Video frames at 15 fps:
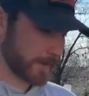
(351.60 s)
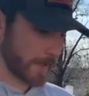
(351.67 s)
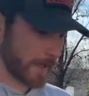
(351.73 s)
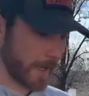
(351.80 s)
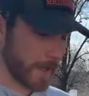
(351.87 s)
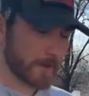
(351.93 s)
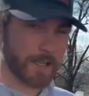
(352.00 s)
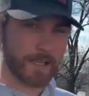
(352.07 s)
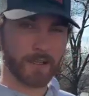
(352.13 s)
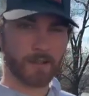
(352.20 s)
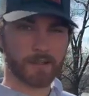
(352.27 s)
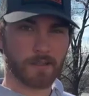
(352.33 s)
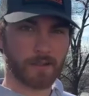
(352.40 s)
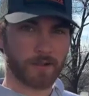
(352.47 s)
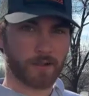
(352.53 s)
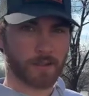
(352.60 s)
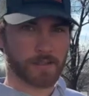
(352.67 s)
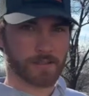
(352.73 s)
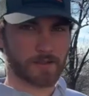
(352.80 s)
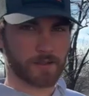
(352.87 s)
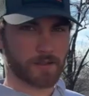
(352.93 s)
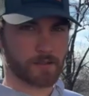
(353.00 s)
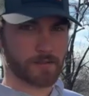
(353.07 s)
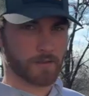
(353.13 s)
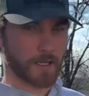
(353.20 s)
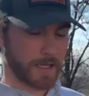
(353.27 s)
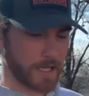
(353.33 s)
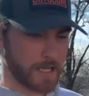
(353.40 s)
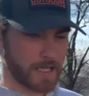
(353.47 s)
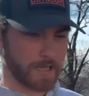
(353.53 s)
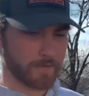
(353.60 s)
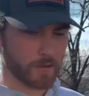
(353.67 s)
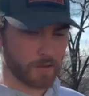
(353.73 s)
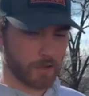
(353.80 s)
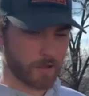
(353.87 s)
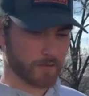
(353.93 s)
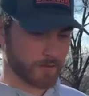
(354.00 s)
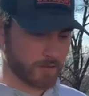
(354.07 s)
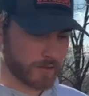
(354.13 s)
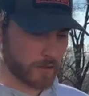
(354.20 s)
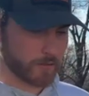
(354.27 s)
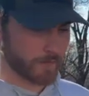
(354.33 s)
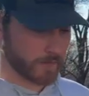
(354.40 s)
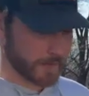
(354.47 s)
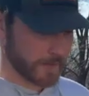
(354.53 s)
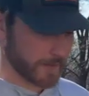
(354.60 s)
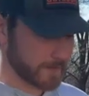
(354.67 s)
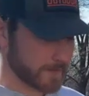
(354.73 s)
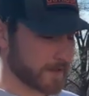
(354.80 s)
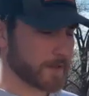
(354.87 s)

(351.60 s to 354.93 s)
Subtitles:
out here in Arkansas, I had the large stove for this,